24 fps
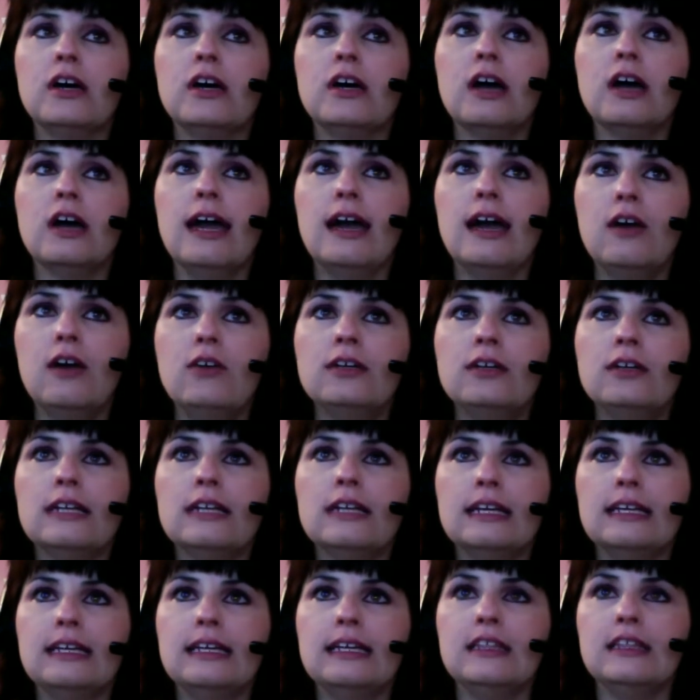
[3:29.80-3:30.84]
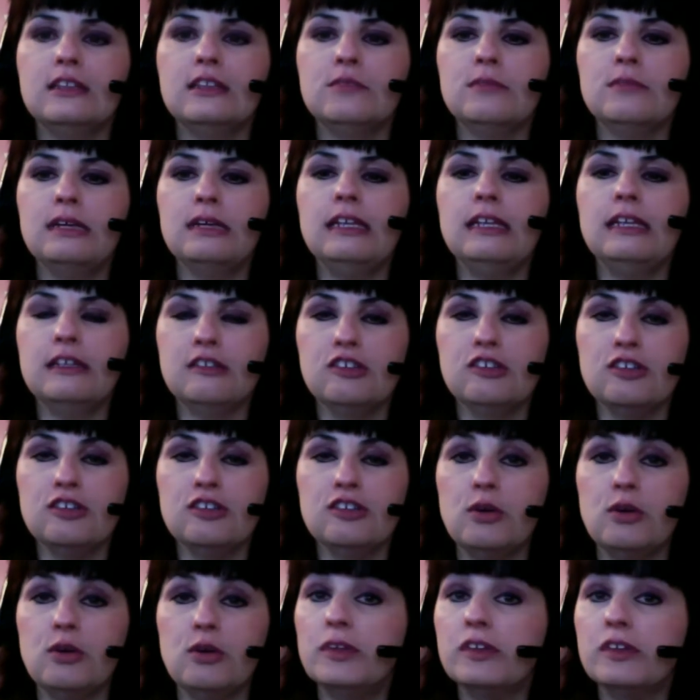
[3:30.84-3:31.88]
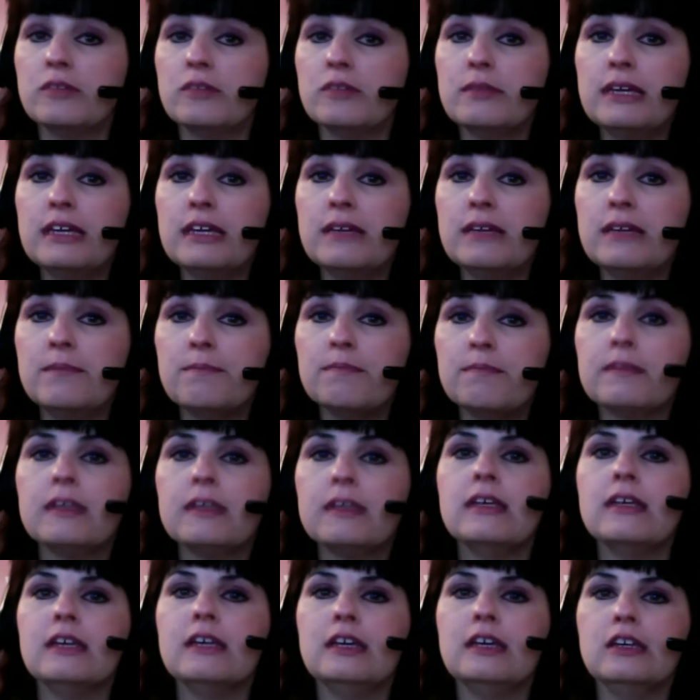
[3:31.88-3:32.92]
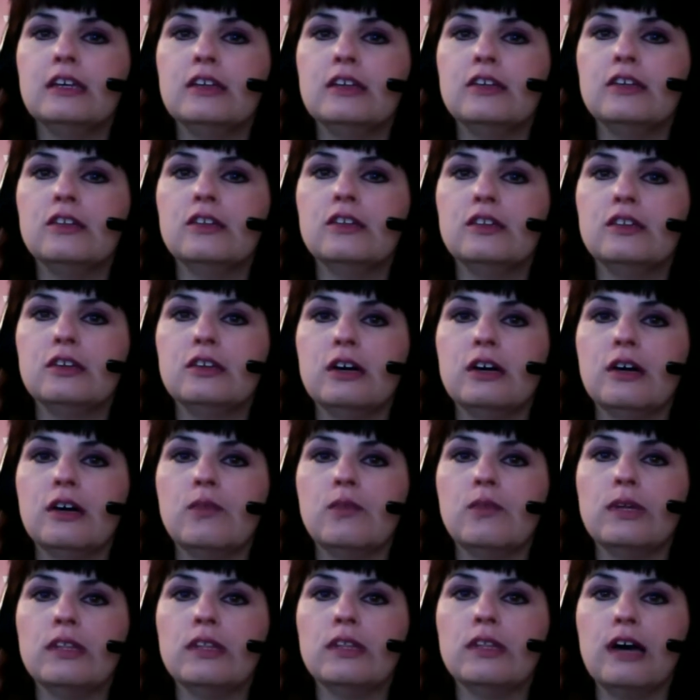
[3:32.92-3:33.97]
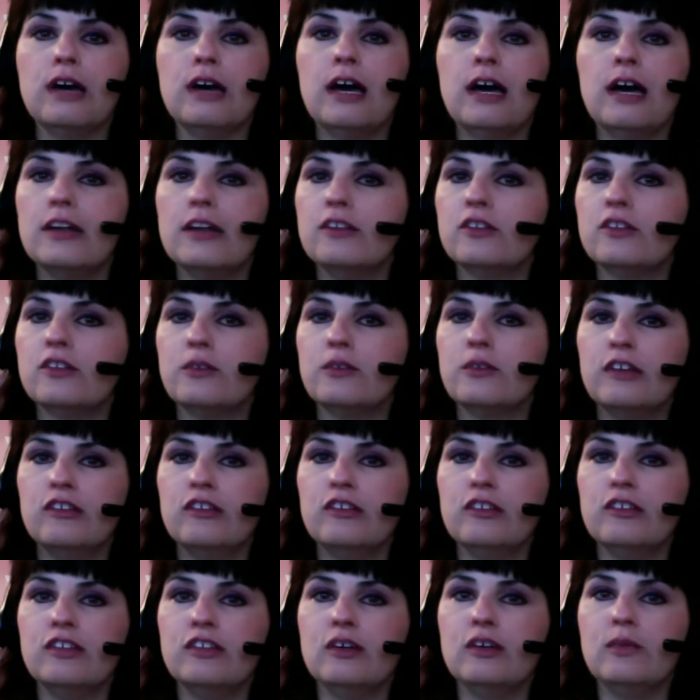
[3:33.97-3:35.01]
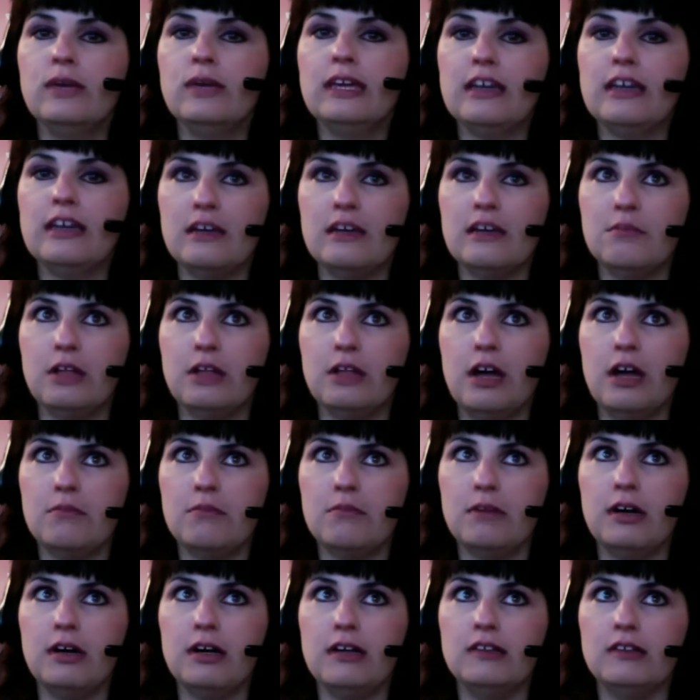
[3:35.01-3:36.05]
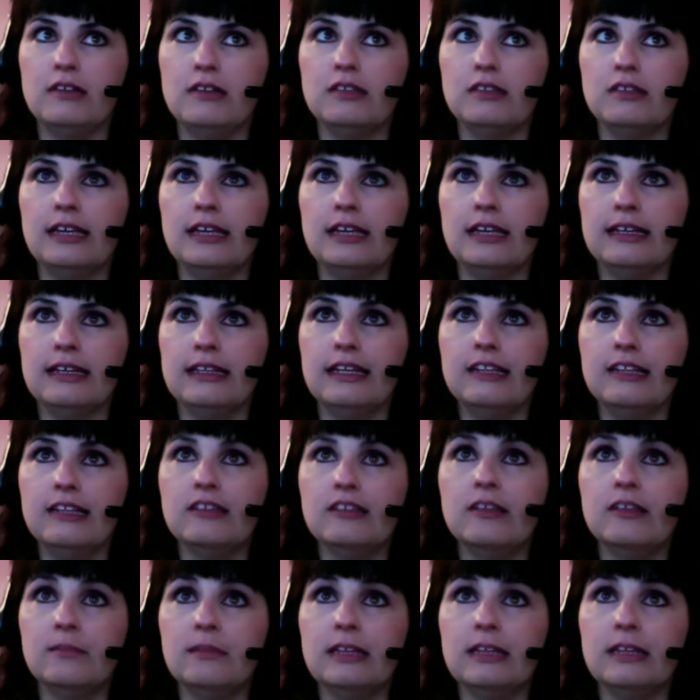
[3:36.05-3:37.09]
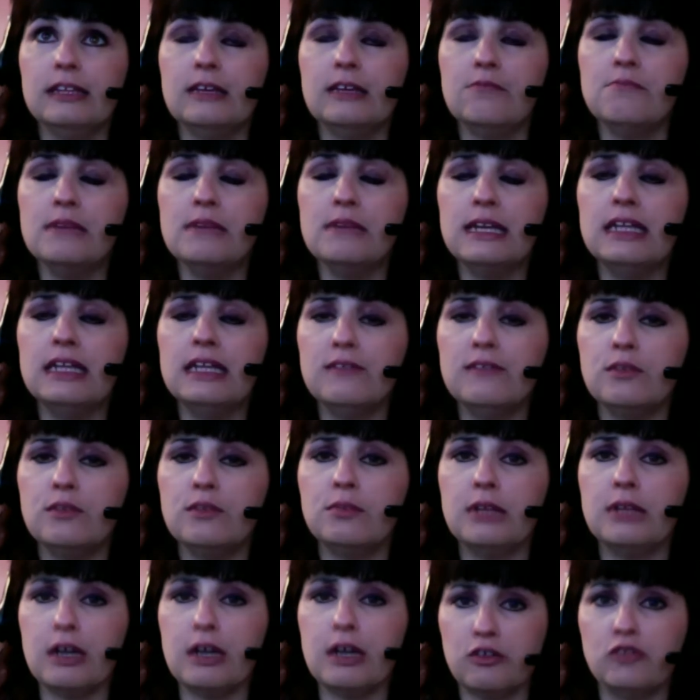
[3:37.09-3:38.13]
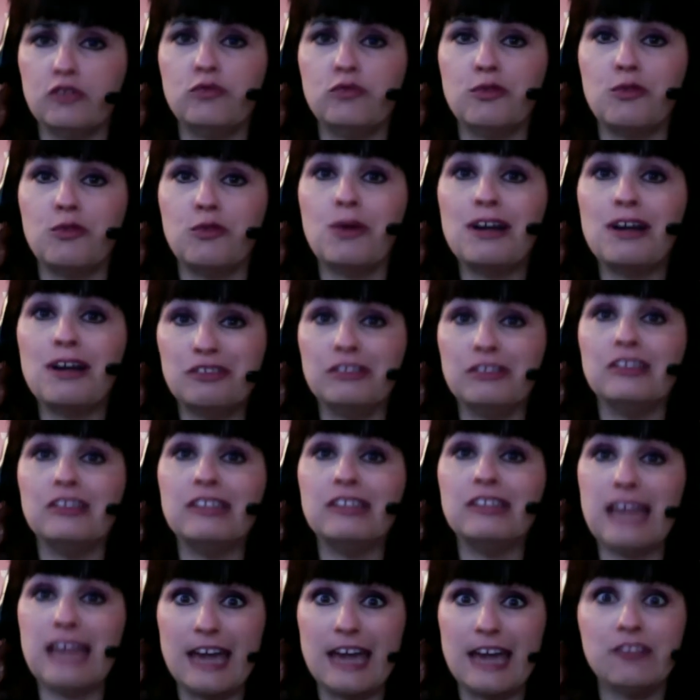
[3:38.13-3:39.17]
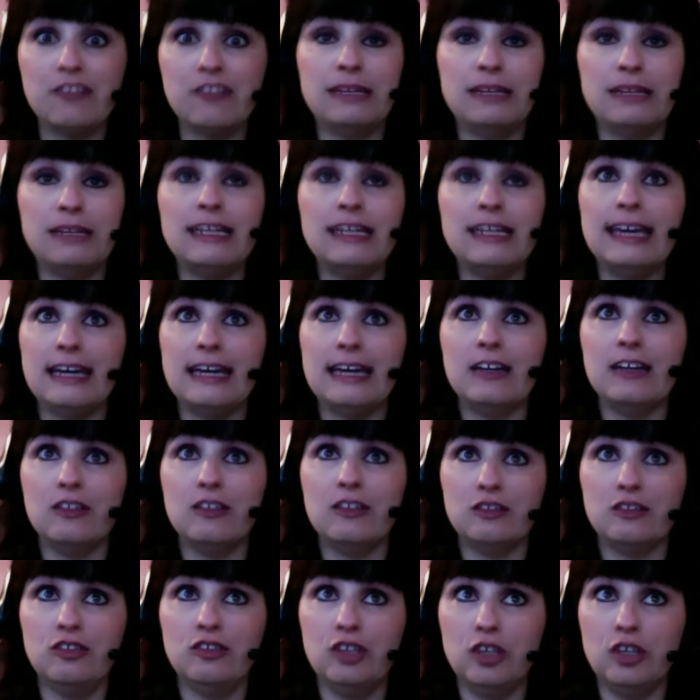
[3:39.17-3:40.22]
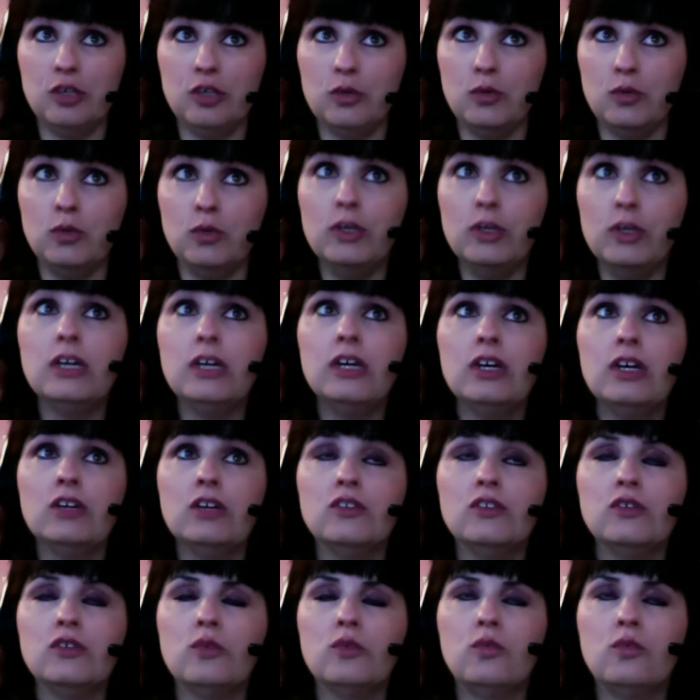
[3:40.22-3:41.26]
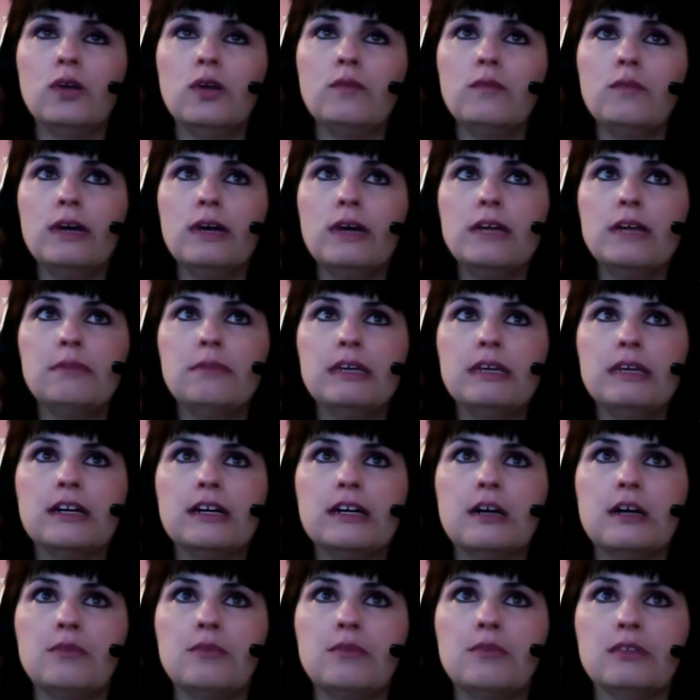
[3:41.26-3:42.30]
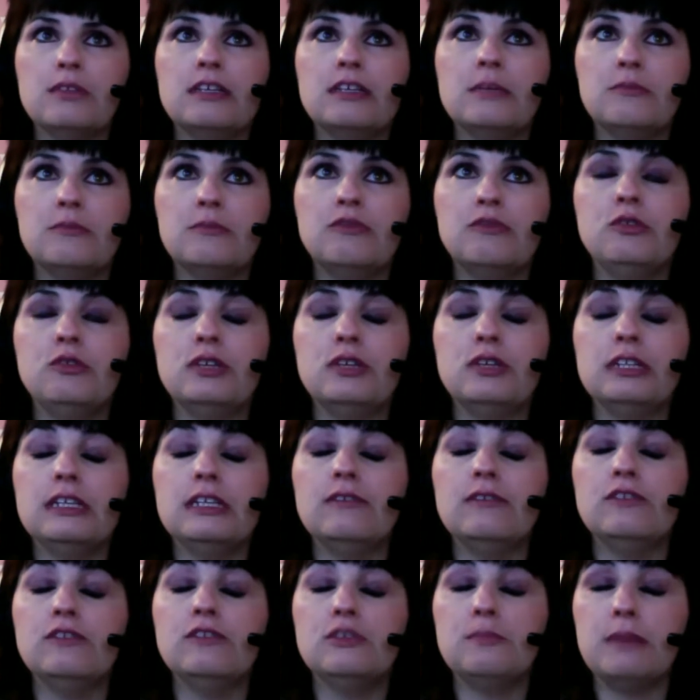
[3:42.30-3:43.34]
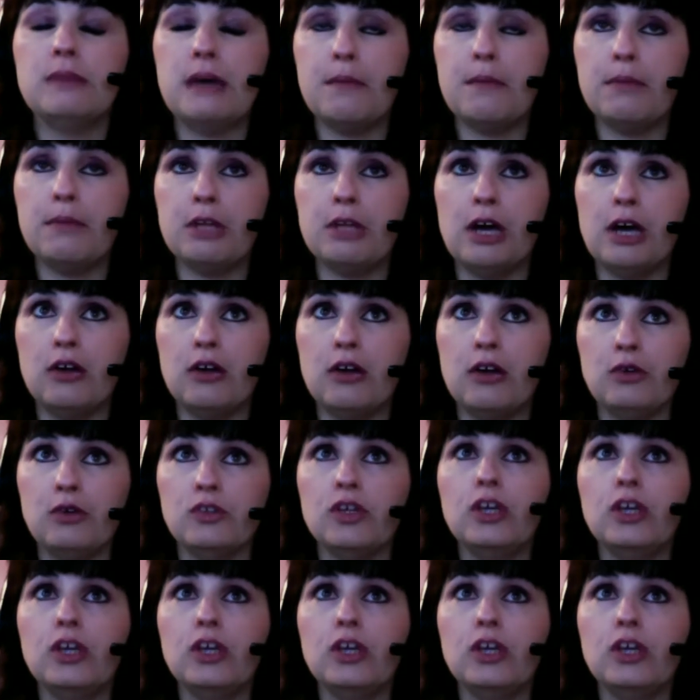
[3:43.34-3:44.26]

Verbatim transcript: how can I get the media to notice me? Is uh, one of the hottest questions that we get at BlogPaws, and that's something that many of the bloggers who are watching this asked me to ask you. So, what might be a couple tips you could give to pet bloggers